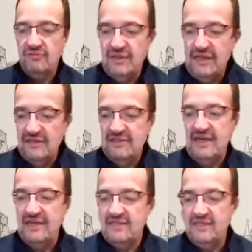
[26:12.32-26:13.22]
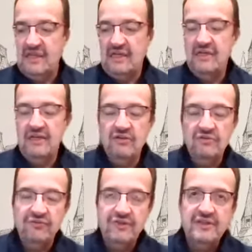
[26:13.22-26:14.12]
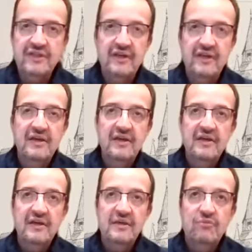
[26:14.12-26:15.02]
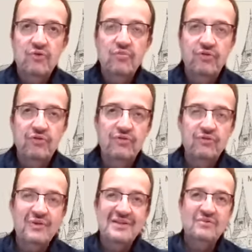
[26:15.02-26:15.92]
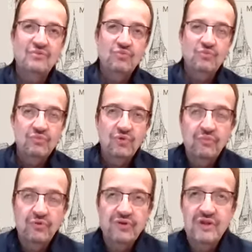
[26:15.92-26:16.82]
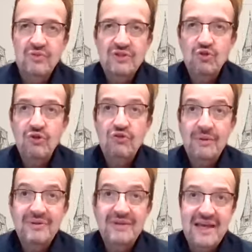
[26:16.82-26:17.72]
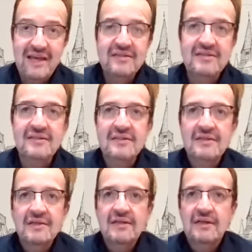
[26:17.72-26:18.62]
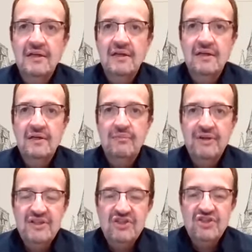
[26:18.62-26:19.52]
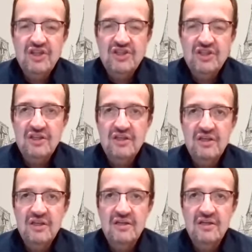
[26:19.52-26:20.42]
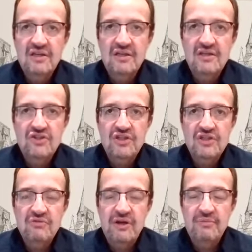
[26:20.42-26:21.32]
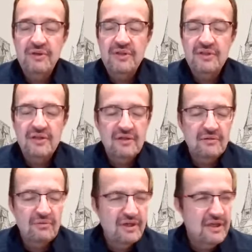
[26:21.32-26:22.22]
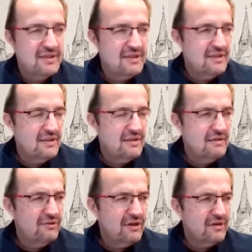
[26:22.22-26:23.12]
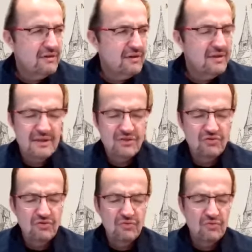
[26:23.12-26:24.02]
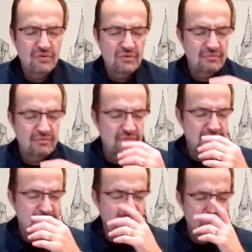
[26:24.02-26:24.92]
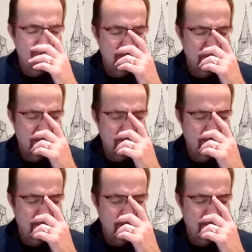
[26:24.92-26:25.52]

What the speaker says: data science, data analytical, fintech, and more importantly, what's going to happen next. But it's changing quite a bit. What did I see? In fact, I think it's you who told me that